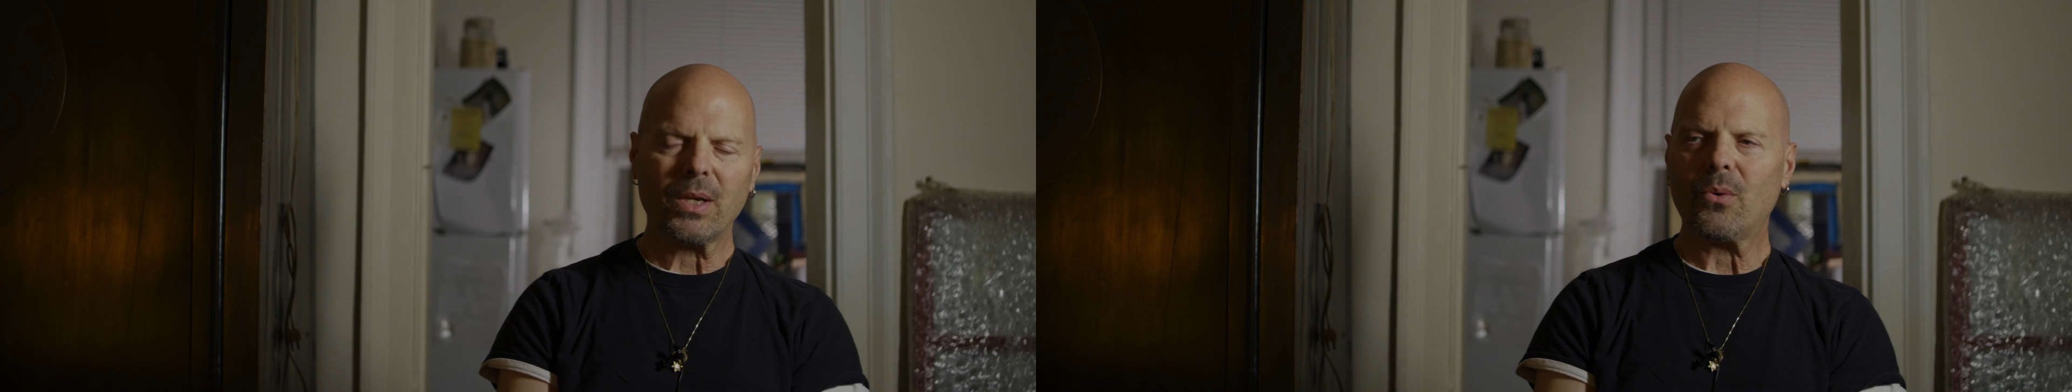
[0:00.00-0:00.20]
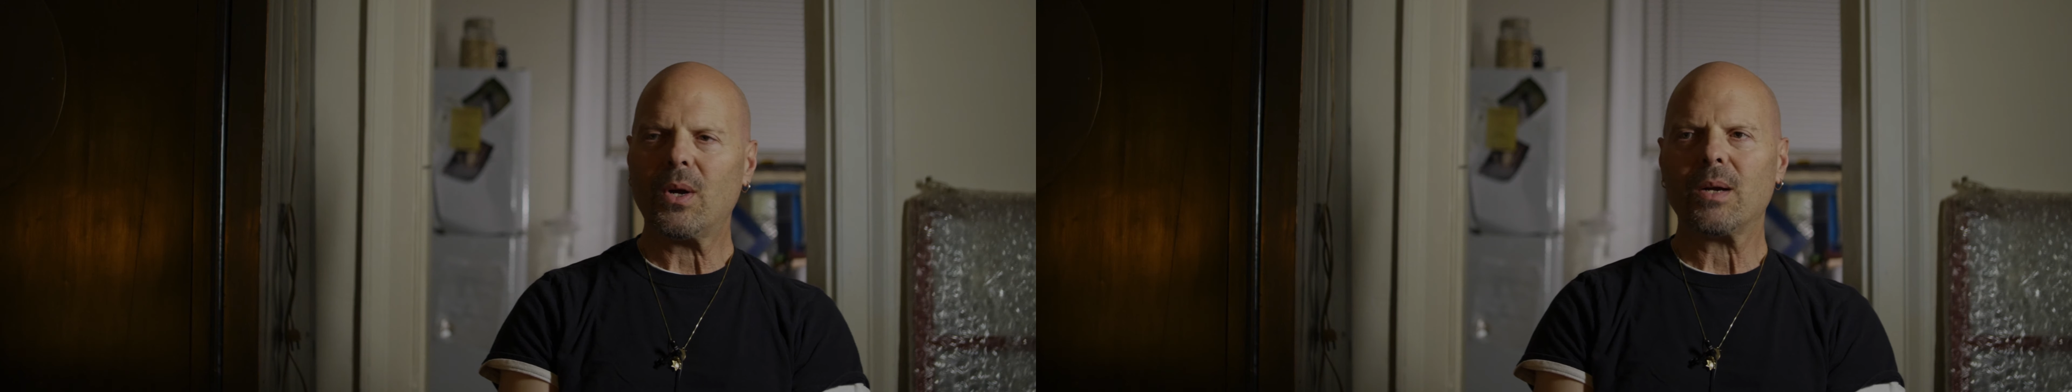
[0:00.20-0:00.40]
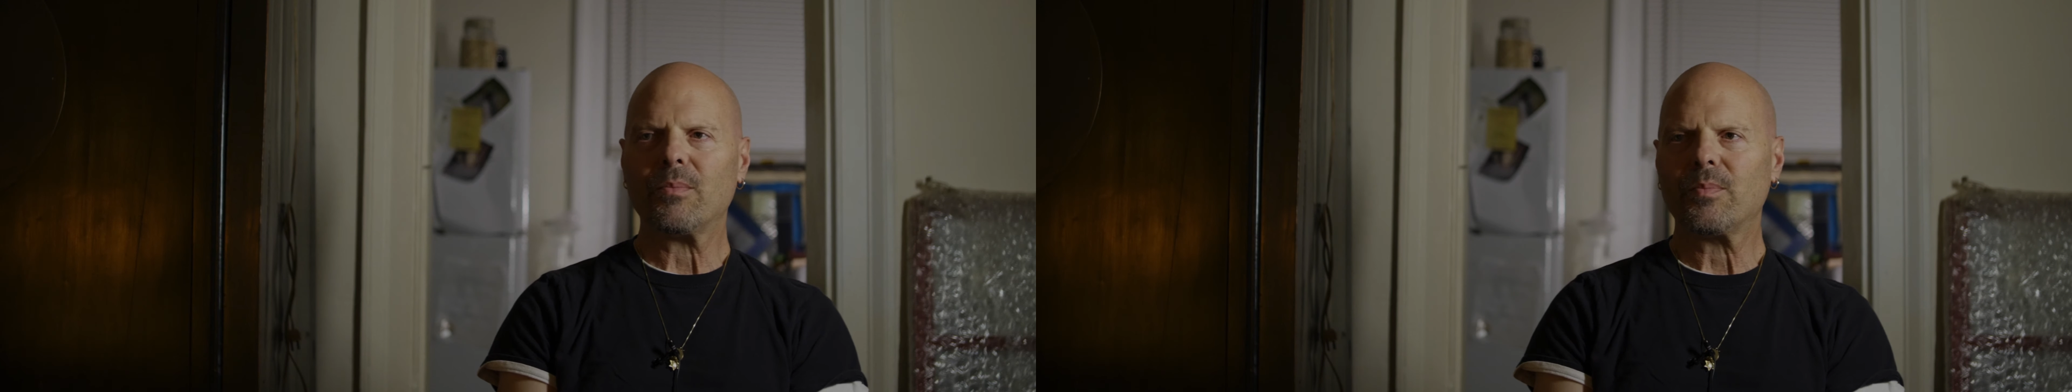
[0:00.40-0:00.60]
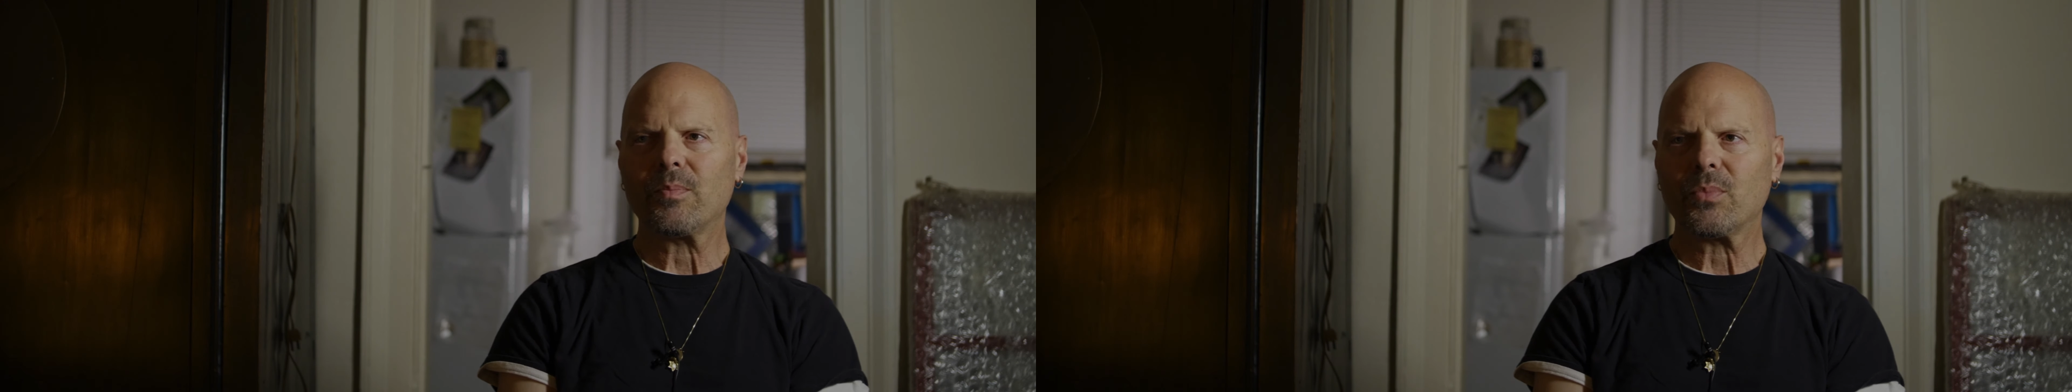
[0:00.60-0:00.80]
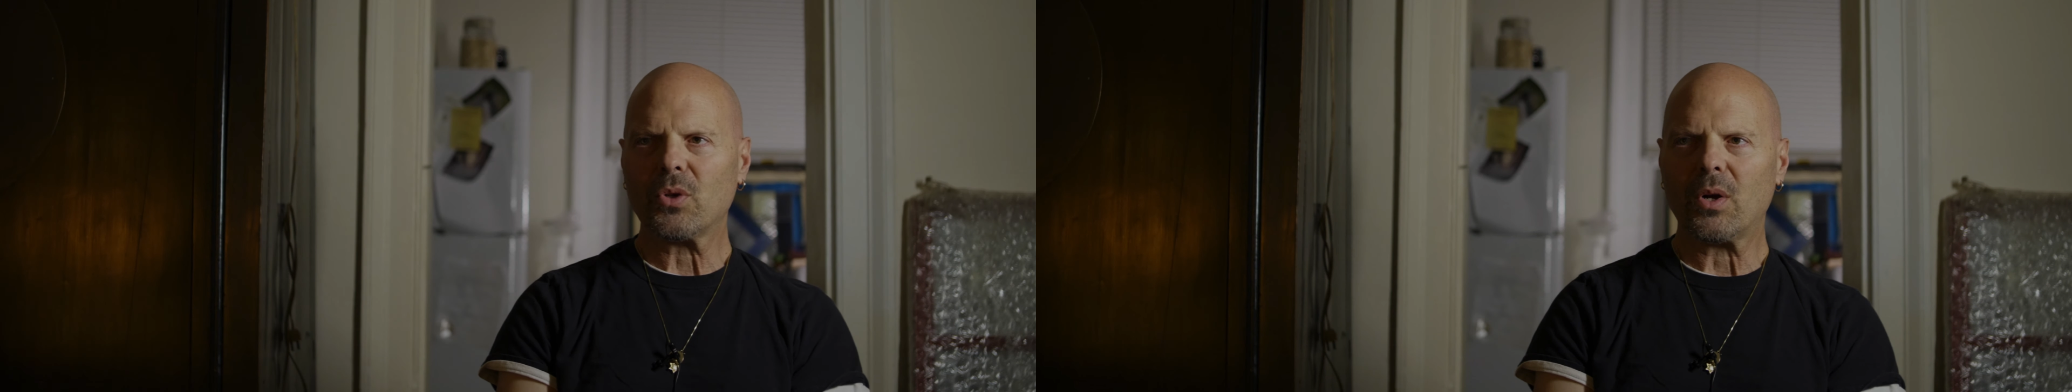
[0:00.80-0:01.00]
not why I'm
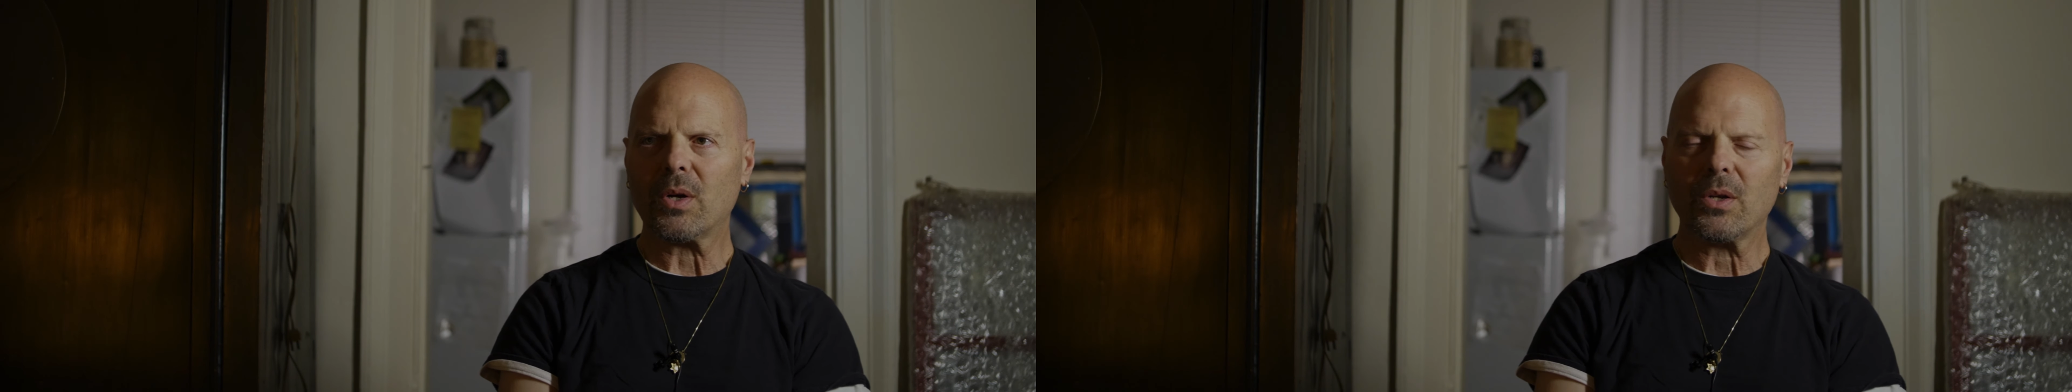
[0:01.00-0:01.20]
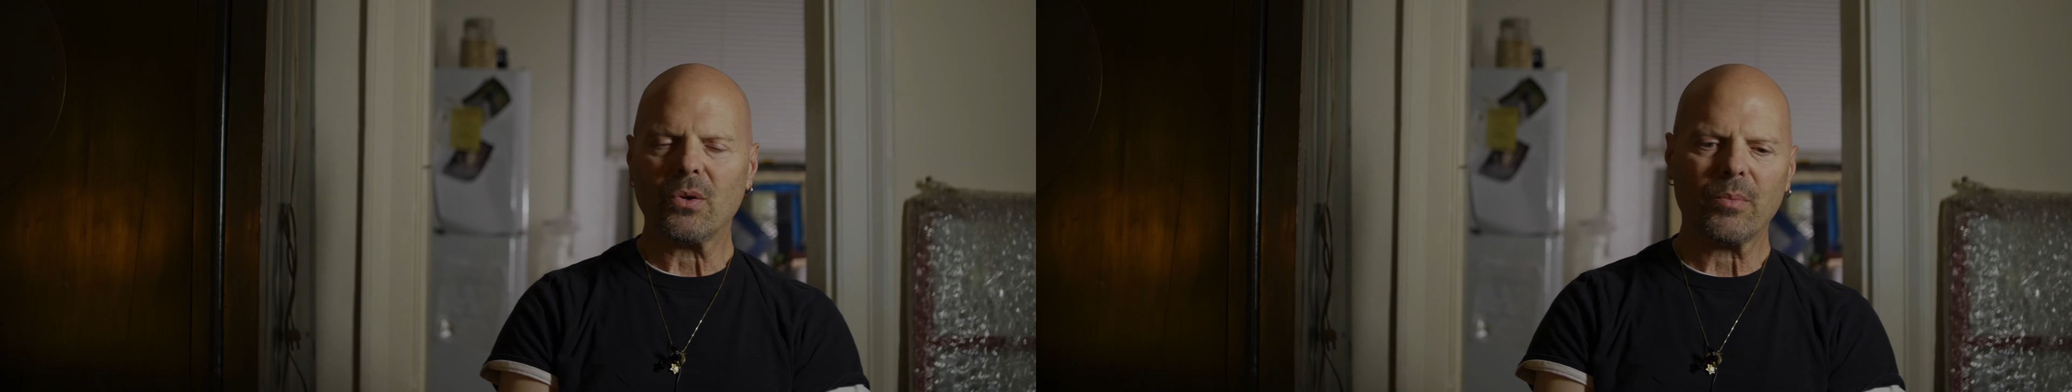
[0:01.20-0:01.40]
talking to you.